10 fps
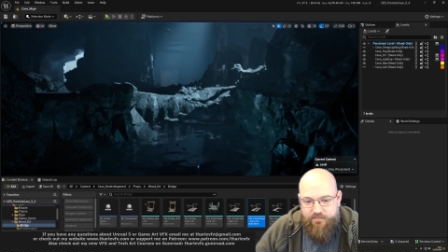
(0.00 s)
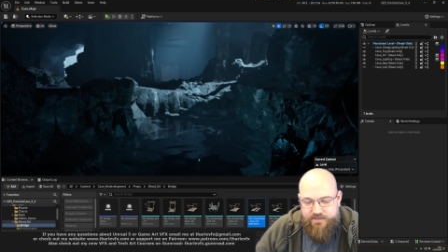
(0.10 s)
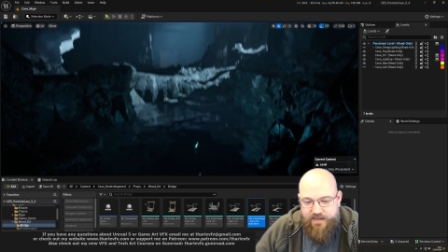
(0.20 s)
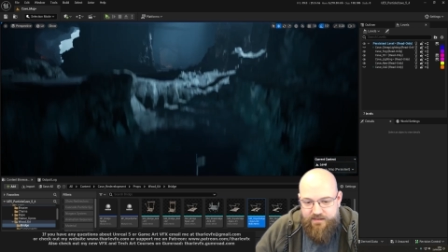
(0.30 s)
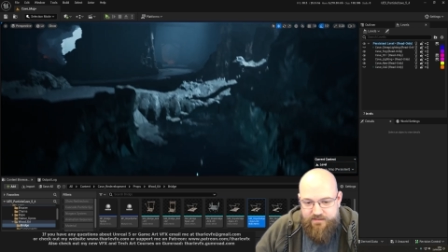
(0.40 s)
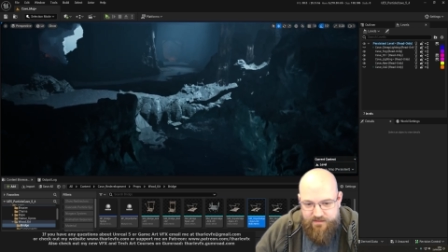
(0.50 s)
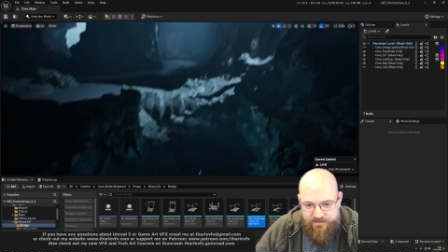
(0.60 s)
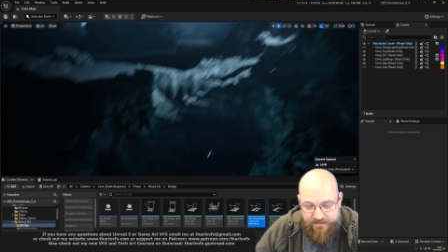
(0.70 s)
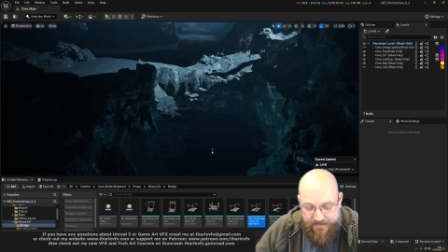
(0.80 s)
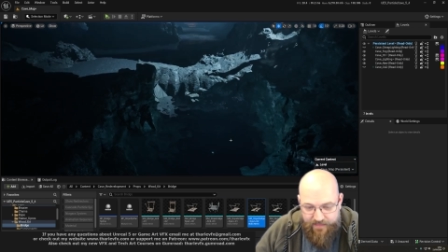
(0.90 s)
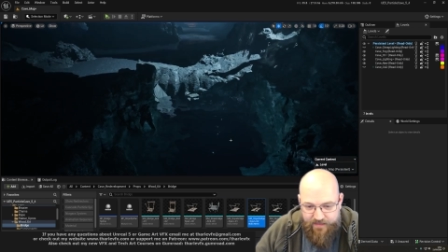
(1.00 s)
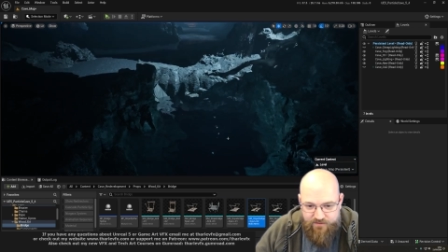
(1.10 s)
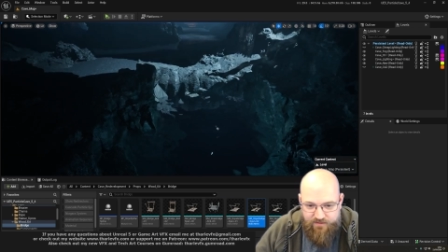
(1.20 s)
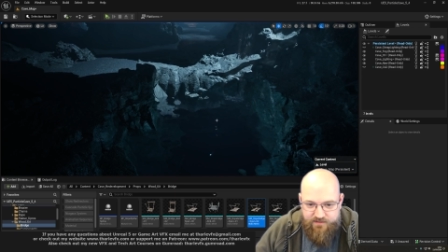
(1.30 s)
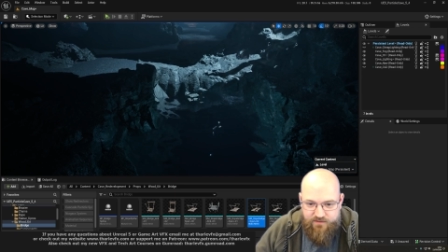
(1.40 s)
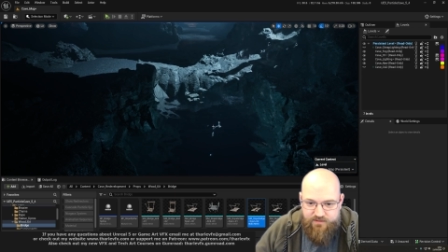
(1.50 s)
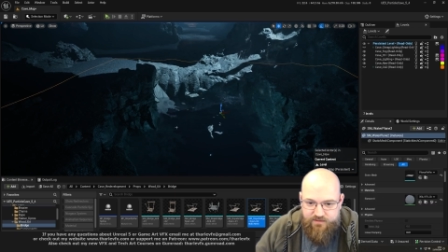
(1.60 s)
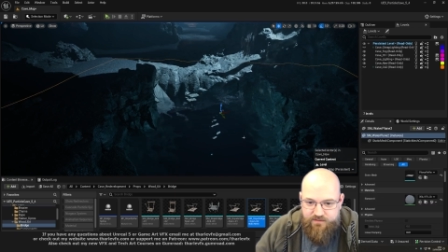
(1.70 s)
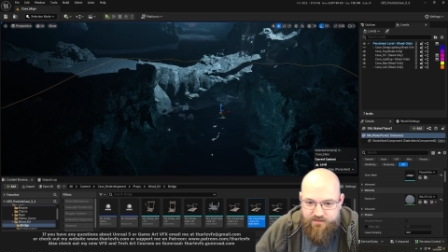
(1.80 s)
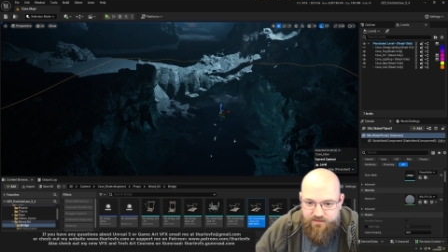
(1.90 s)
Yeah, thin
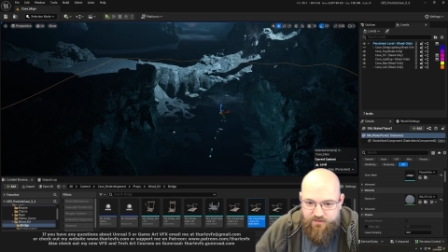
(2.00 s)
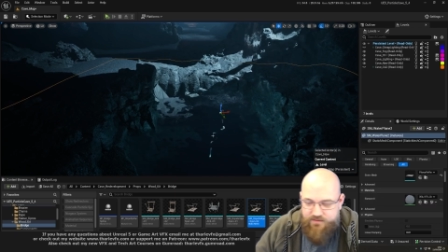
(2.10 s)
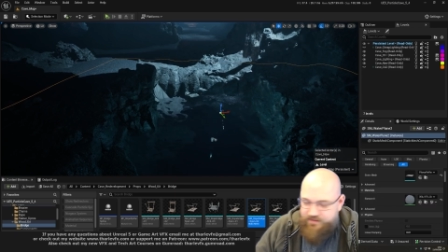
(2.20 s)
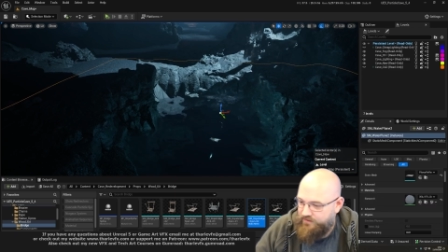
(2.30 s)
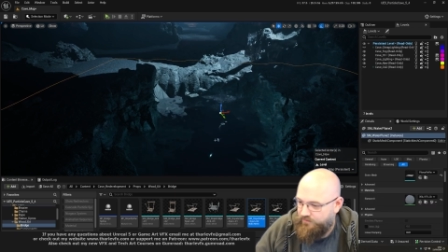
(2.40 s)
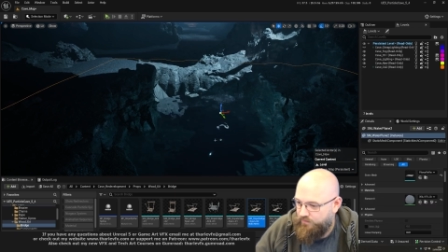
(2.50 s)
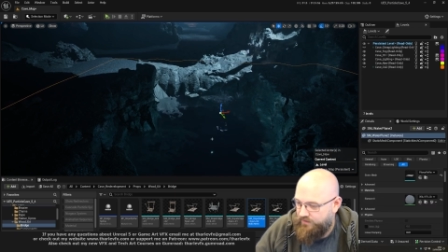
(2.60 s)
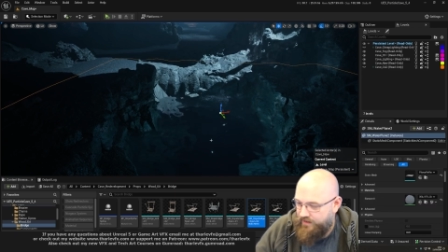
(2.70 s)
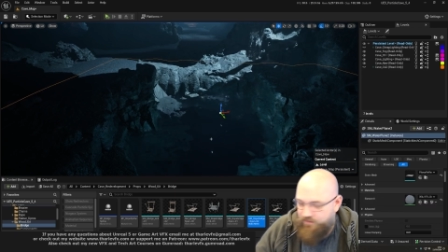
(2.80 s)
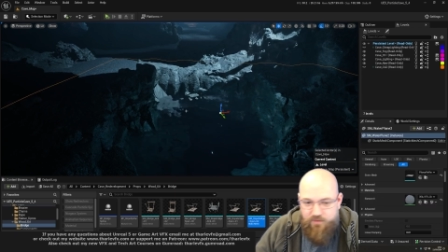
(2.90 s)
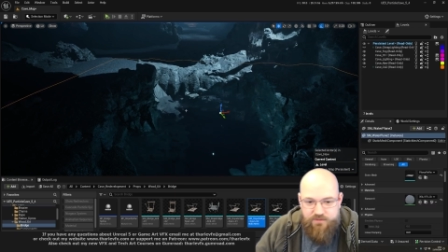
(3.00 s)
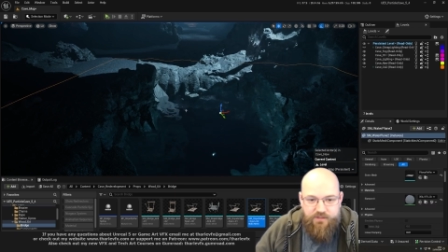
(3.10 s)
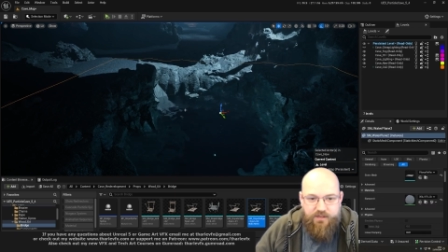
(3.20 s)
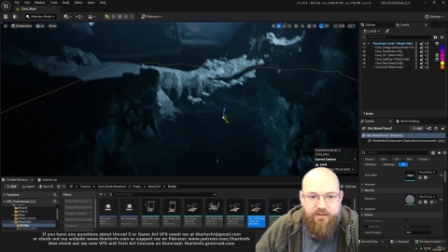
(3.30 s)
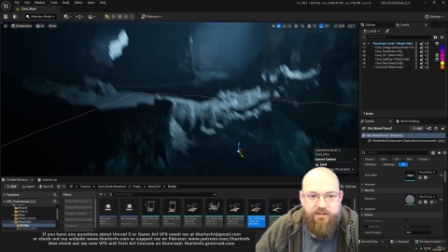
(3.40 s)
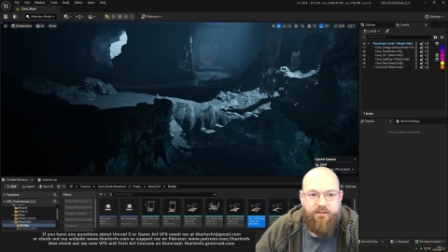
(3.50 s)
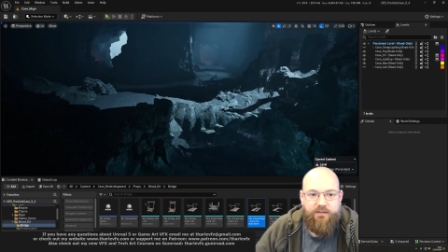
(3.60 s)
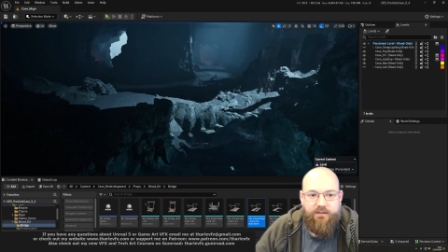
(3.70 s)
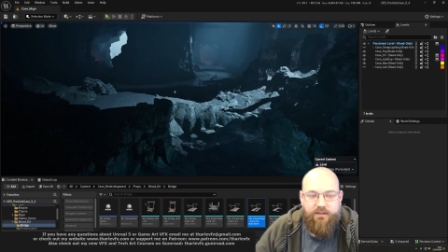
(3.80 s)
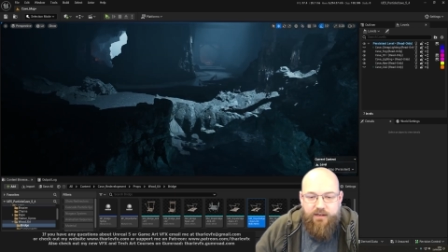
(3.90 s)
translucent, the new single layer water shader,
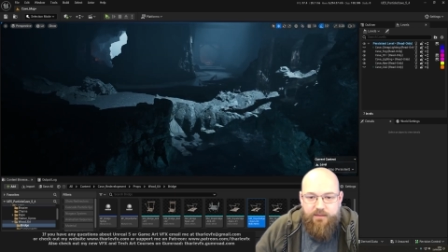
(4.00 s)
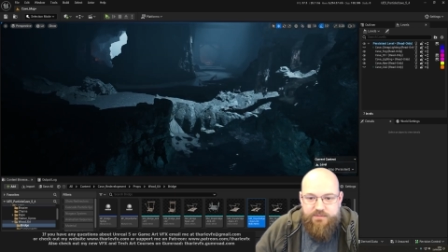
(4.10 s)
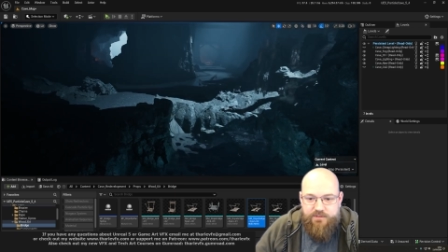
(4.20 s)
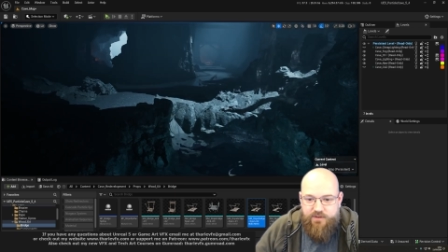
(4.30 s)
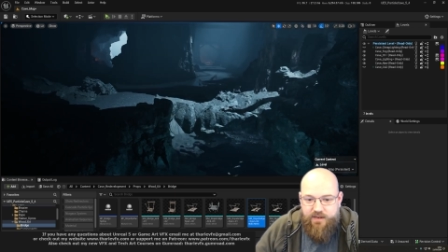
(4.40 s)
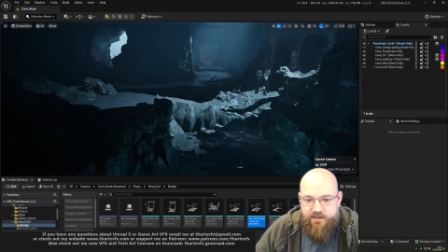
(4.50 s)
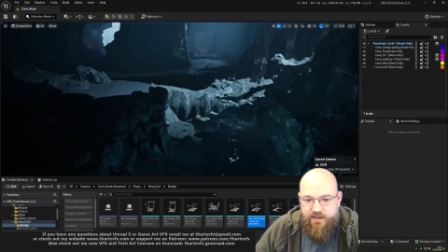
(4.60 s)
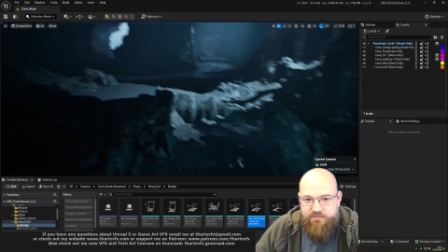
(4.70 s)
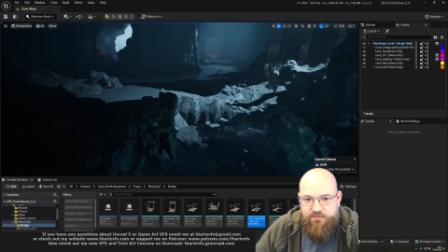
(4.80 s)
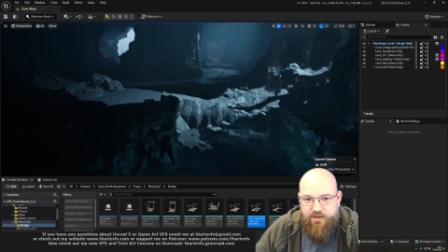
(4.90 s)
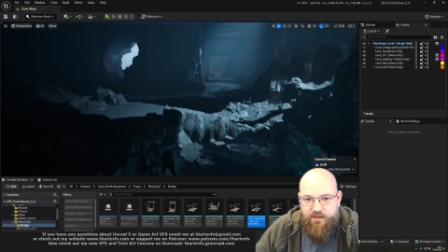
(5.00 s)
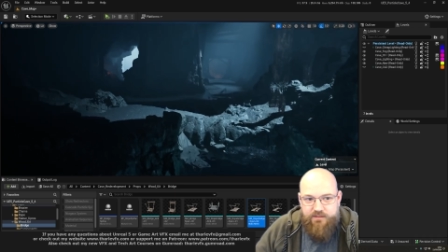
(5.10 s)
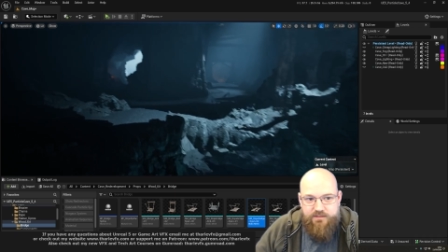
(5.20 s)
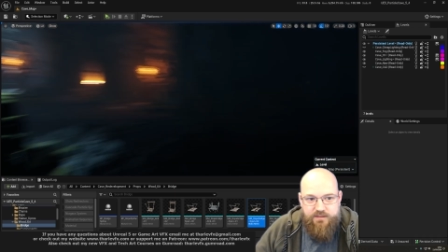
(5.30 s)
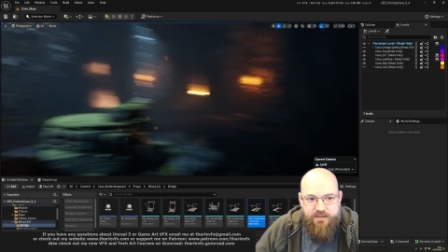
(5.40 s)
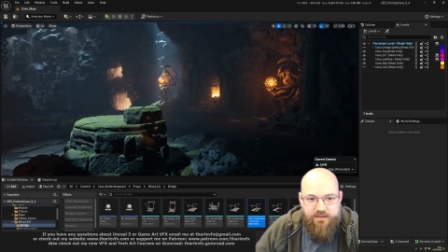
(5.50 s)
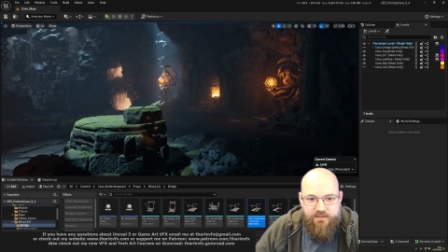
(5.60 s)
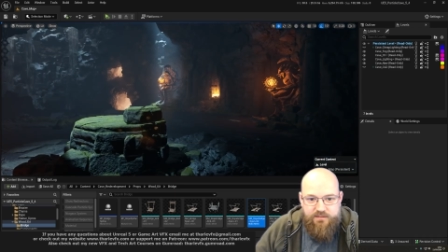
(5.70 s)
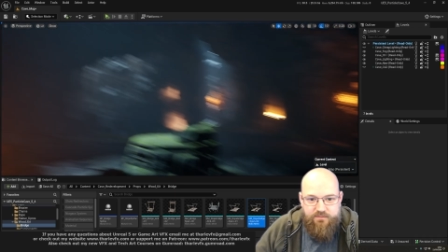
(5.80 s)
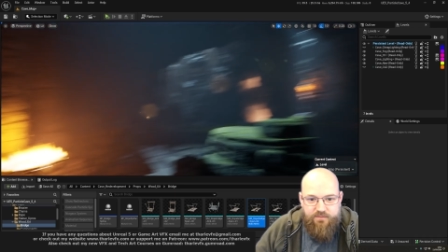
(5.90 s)
so you get nice reflections and
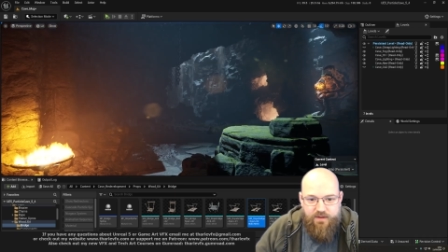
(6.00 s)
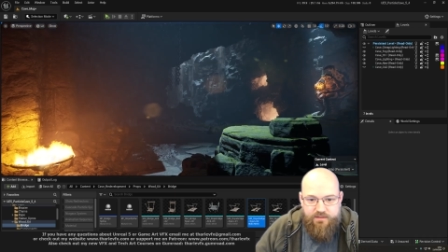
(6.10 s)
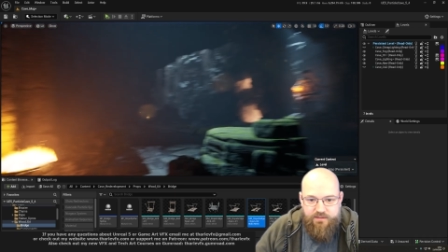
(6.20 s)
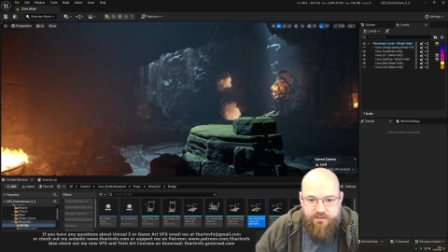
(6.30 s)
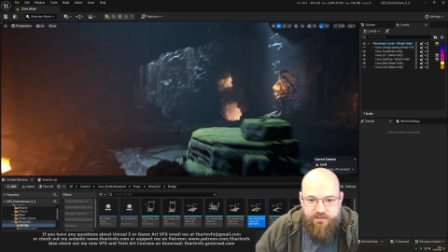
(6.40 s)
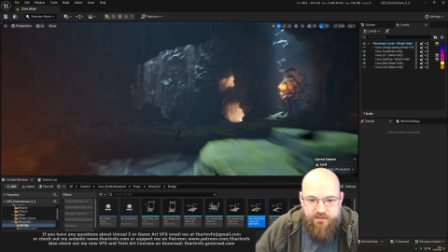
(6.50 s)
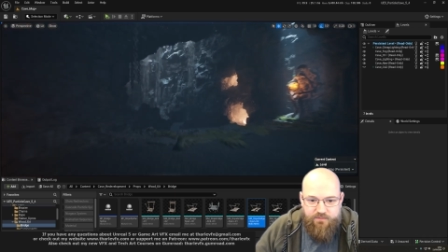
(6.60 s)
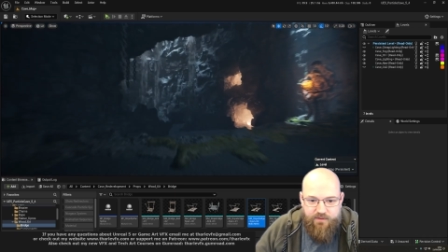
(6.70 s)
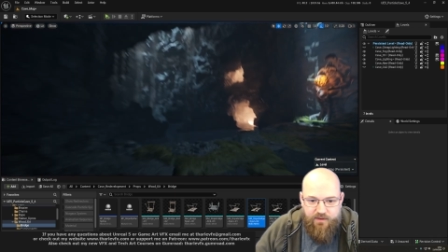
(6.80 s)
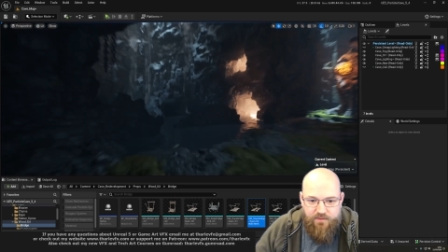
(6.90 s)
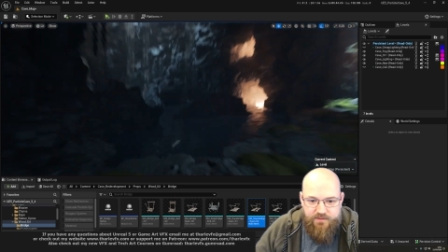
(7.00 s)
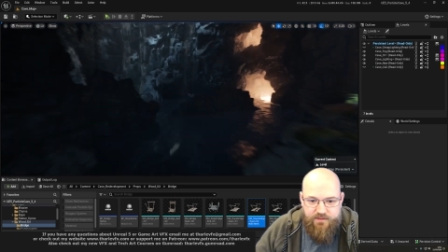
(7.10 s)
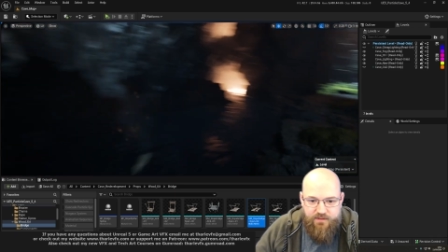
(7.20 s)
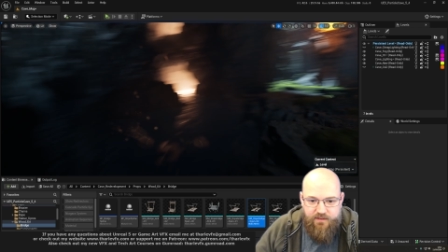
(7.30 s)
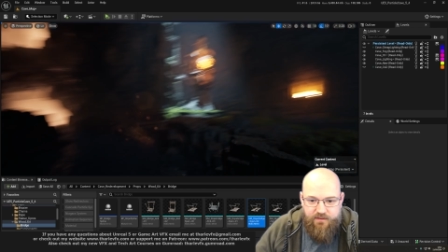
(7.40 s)
things. In fact, we go over to the